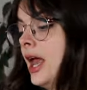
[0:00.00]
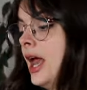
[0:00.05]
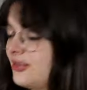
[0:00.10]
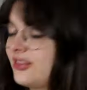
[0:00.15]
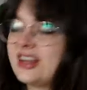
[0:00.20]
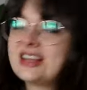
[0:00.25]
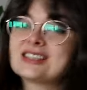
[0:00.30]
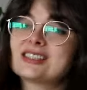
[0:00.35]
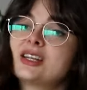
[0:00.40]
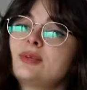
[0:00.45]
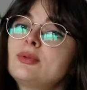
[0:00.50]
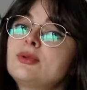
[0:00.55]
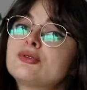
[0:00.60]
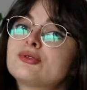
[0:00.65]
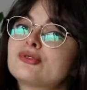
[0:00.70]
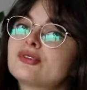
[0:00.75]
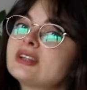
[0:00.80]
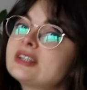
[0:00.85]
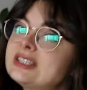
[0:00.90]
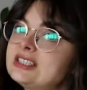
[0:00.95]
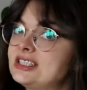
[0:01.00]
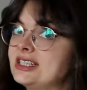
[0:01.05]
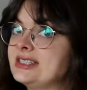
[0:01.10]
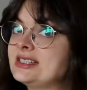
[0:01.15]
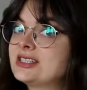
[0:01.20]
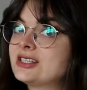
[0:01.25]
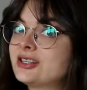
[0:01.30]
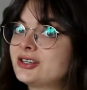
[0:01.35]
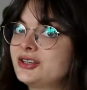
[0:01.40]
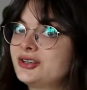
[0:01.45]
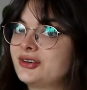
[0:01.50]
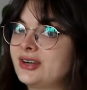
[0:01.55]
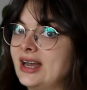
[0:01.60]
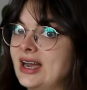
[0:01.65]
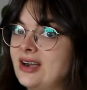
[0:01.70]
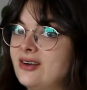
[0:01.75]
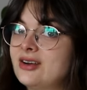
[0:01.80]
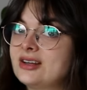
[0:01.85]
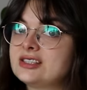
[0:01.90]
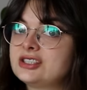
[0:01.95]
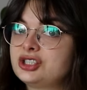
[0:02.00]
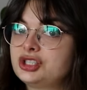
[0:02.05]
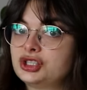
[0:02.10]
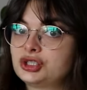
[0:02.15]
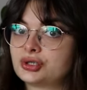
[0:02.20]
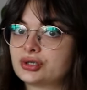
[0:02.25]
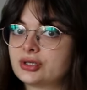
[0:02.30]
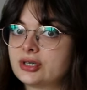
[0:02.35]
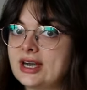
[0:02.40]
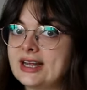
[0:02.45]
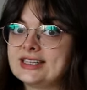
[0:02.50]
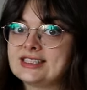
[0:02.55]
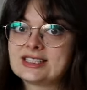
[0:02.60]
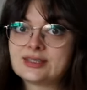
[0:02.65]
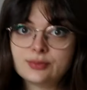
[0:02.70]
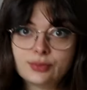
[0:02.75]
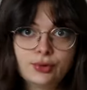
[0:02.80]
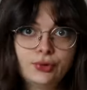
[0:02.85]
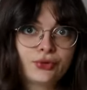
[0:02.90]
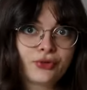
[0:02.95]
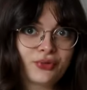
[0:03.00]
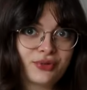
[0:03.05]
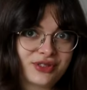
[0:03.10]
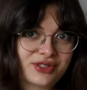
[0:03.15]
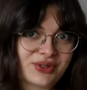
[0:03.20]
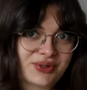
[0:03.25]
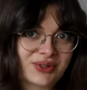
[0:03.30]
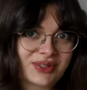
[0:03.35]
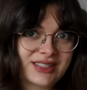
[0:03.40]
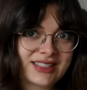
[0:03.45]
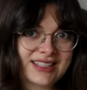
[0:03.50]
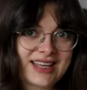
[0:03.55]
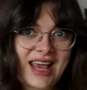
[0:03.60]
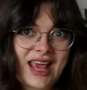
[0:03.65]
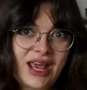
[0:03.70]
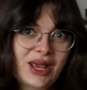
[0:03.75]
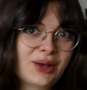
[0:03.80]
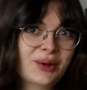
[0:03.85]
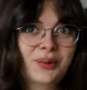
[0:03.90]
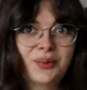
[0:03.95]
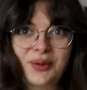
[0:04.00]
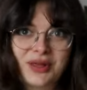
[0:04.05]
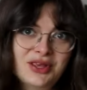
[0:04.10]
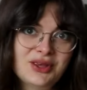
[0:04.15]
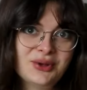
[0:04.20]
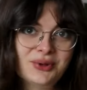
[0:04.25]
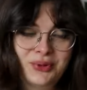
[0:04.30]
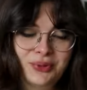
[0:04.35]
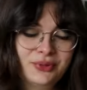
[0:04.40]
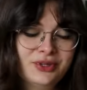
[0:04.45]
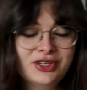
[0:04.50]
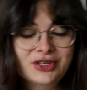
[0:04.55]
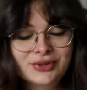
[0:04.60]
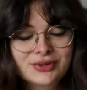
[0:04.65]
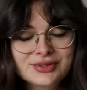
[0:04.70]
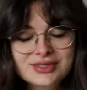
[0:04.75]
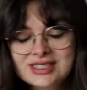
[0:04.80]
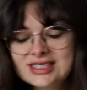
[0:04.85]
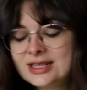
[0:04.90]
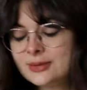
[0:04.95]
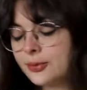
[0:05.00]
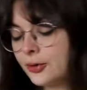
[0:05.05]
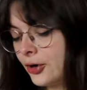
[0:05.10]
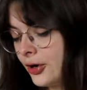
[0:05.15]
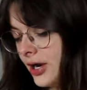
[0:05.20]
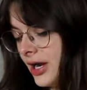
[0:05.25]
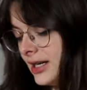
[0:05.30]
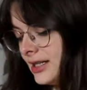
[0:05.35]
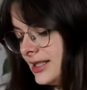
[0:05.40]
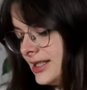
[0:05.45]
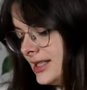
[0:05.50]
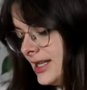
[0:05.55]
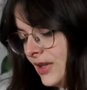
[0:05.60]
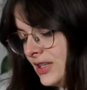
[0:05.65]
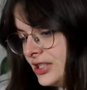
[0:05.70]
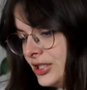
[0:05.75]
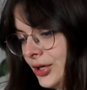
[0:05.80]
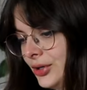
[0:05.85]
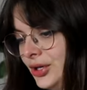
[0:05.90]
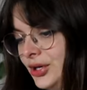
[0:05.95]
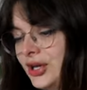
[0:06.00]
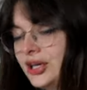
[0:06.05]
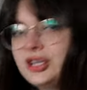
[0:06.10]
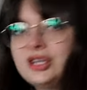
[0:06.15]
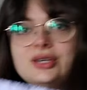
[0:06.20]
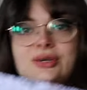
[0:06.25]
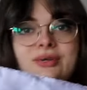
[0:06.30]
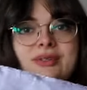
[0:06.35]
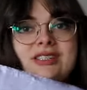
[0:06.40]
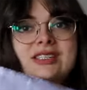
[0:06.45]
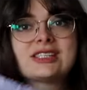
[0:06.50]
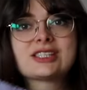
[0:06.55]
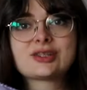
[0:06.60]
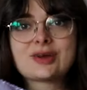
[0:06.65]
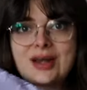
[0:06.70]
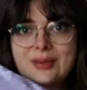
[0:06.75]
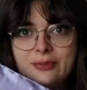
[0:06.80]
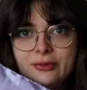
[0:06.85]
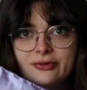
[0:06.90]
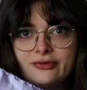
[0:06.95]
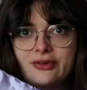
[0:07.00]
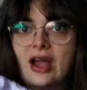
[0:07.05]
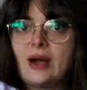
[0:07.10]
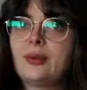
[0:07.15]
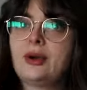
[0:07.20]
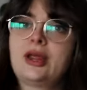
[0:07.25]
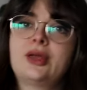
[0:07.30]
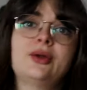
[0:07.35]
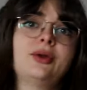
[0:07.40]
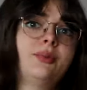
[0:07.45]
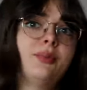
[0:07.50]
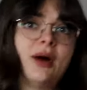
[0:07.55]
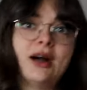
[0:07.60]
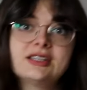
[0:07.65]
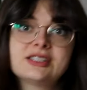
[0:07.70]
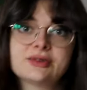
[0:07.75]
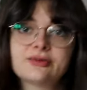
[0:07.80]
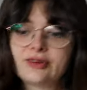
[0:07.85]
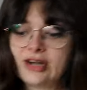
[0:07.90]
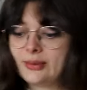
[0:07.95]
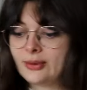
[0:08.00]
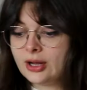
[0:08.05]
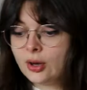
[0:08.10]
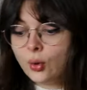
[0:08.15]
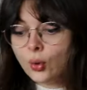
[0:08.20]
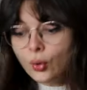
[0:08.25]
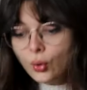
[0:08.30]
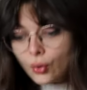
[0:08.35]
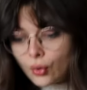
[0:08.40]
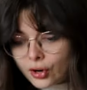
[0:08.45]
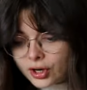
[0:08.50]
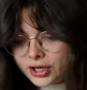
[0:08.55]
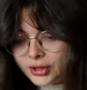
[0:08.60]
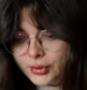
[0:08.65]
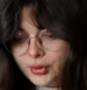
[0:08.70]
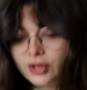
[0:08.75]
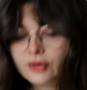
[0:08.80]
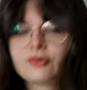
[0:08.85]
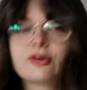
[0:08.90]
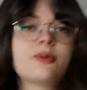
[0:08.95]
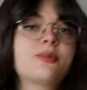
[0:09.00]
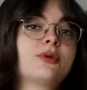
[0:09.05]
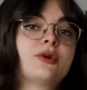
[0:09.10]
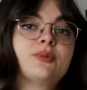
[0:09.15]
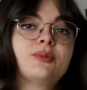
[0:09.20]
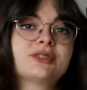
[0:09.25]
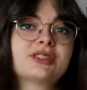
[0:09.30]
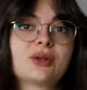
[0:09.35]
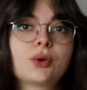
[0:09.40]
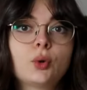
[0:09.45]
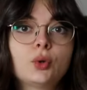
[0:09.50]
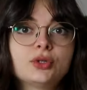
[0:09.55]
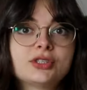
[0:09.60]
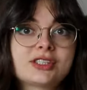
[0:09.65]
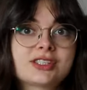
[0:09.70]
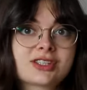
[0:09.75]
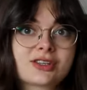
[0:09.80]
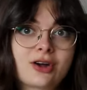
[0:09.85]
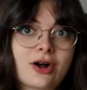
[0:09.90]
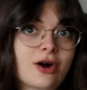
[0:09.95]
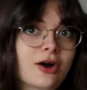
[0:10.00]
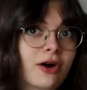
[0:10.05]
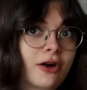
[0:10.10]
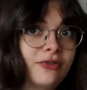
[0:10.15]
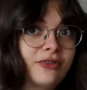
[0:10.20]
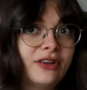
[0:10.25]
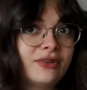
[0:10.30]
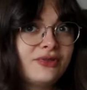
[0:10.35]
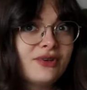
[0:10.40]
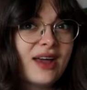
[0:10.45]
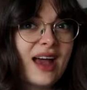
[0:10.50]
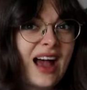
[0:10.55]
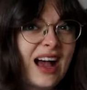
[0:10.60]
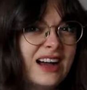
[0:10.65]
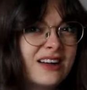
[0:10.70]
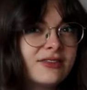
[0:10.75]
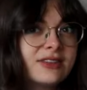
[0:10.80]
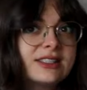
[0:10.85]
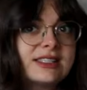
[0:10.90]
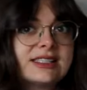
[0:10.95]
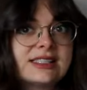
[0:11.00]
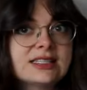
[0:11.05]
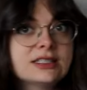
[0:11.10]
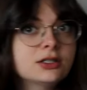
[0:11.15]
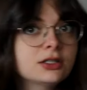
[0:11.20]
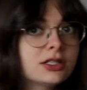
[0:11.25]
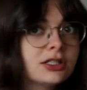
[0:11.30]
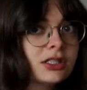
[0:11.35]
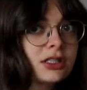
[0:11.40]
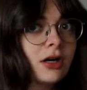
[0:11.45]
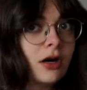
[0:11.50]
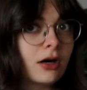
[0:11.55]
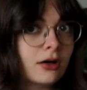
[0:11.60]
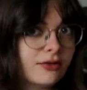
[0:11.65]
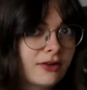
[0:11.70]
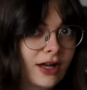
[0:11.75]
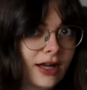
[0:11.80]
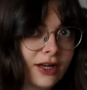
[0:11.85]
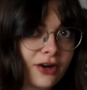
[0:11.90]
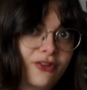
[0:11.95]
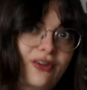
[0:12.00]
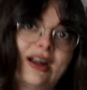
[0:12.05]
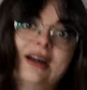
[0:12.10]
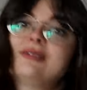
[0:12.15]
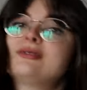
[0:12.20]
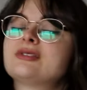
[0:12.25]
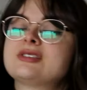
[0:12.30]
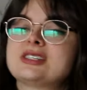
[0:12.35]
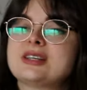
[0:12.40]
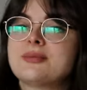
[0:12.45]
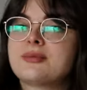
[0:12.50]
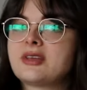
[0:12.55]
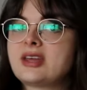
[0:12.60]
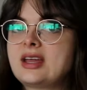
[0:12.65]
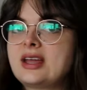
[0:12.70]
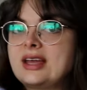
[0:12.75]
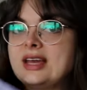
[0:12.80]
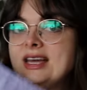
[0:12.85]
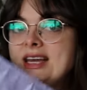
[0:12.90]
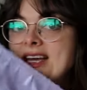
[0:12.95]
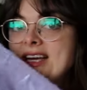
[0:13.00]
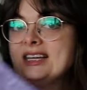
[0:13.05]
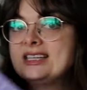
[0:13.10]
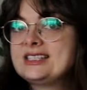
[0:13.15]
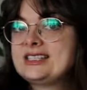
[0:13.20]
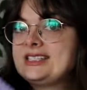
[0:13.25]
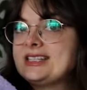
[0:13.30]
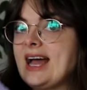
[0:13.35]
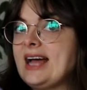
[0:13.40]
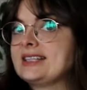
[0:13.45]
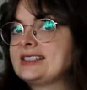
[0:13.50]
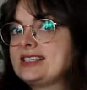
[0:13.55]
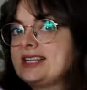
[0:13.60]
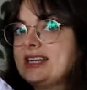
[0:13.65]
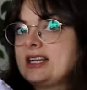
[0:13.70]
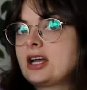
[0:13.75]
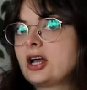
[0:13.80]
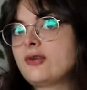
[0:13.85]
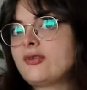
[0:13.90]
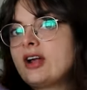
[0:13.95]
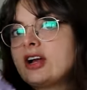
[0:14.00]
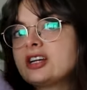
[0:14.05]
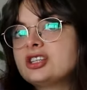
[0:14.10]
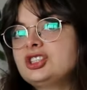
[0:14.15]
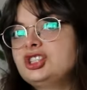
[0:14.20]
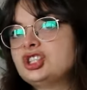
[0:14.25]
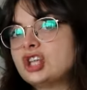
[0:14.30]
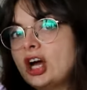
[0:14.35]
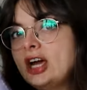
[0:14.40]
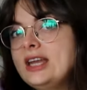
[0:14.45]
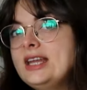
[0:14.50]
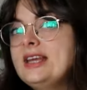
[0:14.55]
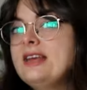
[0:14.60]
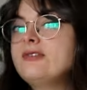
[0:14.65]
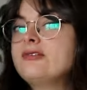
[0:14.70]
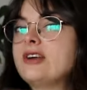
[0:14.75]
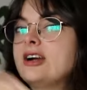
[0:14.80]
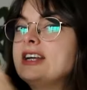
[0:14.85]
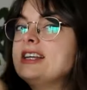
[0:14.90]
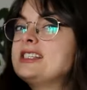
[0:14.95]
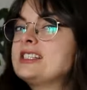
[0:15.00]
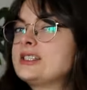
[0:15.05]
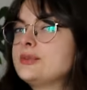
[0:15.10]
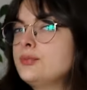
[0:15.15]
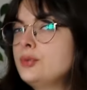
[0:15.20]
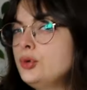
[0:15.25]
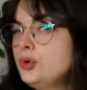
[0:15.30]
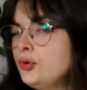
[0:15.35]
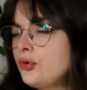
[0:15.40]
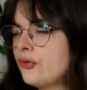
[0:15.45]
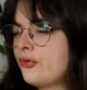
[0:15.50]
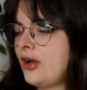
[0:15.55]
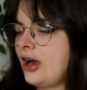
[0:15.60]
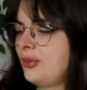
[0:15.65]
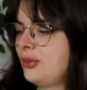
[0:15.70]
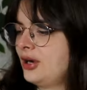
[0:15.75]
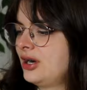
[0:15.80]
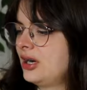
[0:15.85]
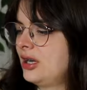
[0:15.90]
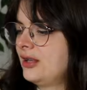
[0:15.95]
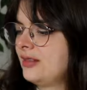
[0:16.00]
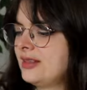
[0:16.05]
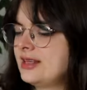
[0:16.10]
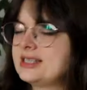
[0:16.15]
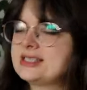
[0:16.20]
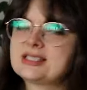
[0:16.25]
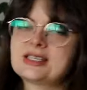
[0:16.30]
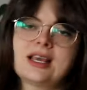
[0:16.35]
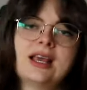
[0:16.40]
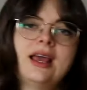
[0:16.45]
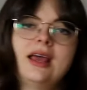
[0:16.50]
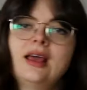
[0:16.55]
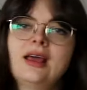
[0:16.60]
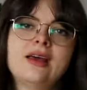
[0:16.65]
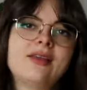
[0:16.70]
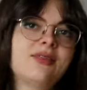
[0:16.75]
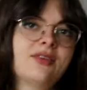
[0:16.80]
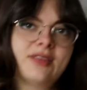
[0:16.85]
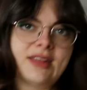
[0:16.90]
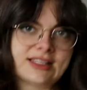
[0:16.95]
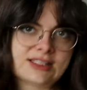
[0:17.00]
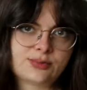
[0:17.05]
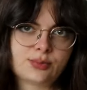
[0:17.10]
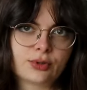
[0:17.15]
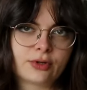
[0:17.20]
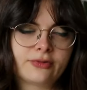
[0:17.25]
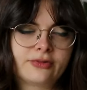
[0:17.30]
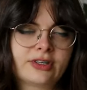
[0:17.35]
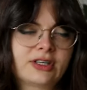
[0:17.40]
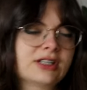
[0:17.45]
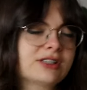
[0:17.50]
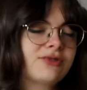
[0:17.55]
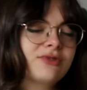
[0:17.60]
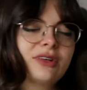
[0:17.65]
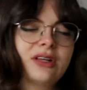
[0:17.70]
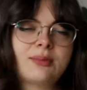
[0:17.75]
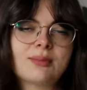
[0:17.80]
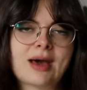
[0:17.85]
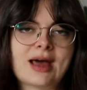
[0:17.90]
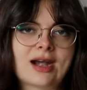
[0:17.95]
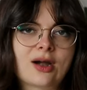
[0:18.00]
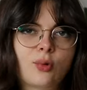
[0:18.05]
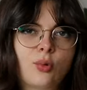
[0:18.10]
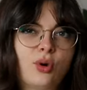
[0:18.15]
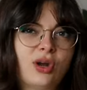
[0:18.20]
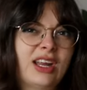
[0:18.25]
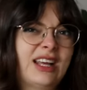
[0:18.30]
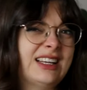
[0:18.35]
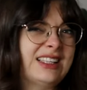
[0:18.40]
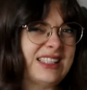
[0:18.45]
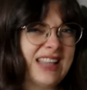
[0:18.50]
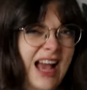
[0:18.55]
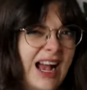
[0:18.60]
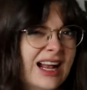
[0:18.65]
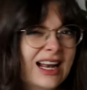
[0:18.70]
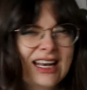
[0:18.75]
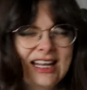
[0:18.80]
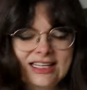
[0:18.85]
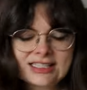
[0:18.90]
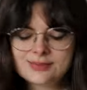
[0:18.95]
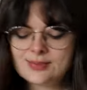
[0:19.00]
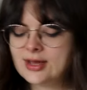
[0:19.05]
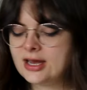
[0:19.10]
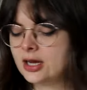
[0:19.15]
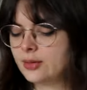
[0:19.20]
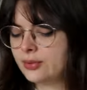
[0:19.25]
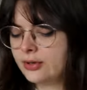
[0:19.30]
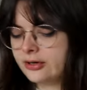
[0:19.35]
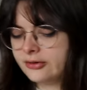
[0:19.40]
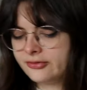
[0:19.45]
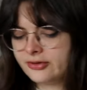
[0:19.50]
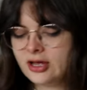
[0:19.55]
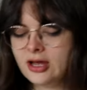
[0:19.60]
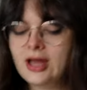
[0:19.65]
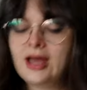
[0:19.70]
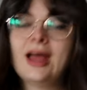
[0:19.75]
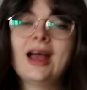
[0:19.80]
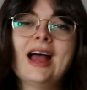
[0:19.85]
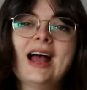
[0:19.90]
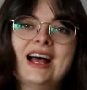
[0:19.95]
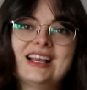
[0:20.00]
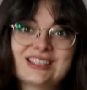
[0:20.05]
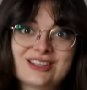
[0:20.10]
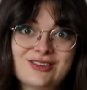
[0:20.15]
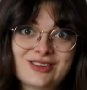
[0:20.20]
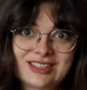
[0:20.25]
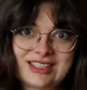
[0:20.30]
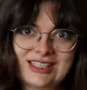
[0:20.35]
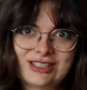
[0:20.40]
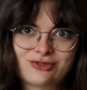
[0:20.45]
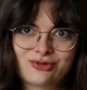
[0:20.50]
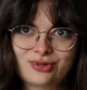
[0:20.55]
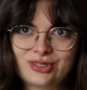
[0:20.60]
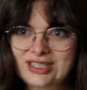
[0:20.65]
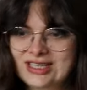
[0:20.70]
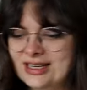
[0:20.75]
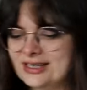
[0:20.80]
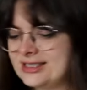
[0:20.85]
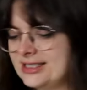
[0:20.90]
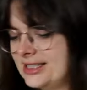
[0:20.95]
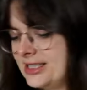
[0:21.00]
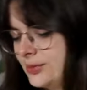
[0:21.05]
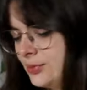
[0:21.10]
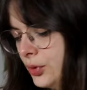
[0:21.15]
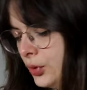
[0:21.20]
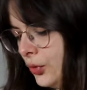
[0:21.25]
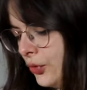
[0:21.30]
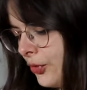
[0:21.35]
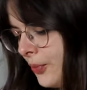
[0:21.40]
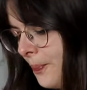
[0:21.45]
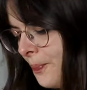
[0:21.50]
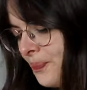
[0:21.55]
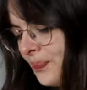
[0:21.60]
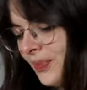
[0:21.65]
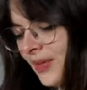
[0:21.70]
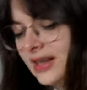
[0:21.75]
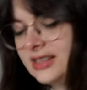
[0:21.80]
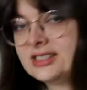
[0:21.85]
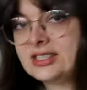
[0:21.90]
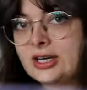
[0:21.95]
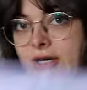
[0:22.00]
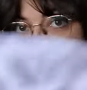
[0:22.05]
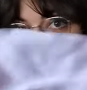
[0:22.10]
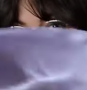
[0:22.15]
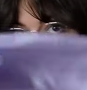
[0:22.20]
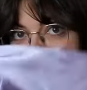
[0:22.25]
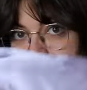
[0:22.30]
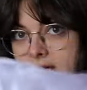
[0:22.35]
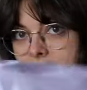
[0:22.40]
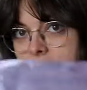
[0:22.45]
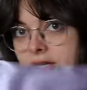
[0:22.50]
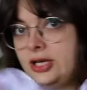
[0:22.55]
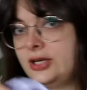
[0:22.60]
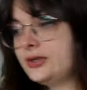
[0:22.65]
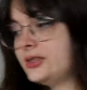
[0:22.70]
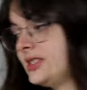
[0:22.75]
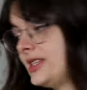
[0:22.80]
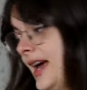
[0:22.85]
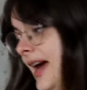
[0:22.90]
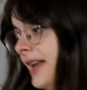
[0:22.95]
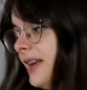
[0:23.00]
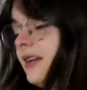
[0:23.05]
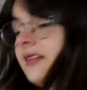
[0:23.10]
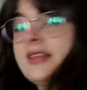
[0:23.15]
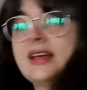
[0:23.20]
That is gonna be really gentle on your hair and ensure a smooth result when you use the product. So you could use a scrap of fabric, you could buy some fabric, or you could repurpose an old scarf. If you have a silk scarf lying around or something satin, kind of like a shiny, very smooth fabric like this, then that's perfect. It doesn't really matter what exactly it's made up of, as long as it's really nice and smooth. So I'm gonna use that.